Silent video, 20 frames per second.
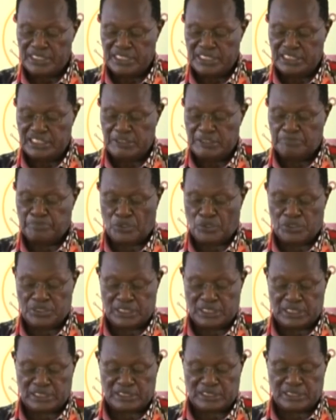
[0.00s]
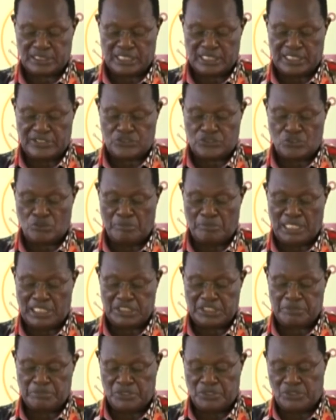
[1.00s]
energy projects, and so
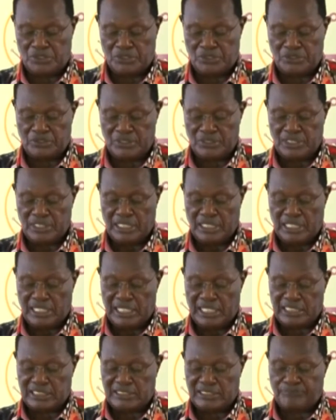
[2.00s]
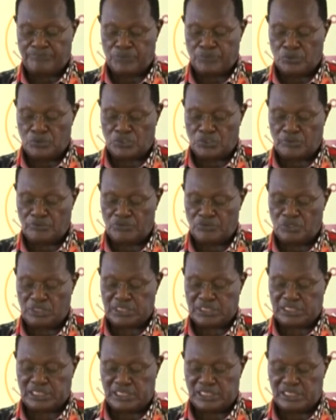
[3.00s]
much more are the fruits of
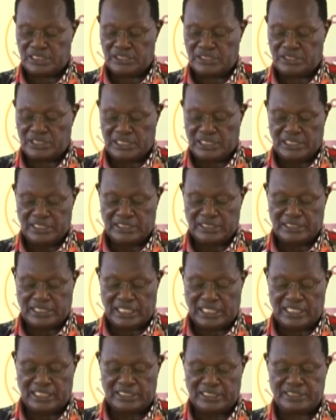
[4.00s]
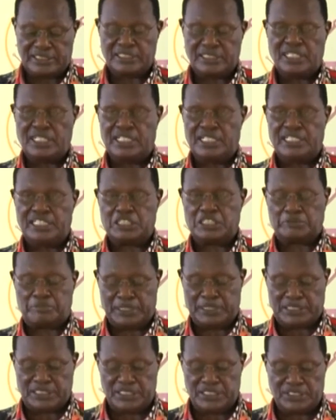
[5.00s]
your skills, talents, and
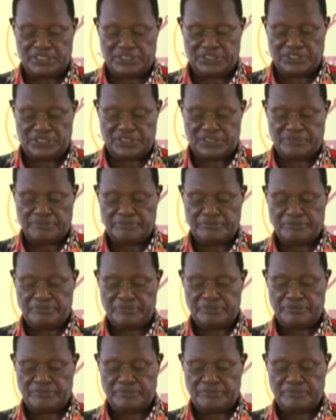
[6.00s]
expertise.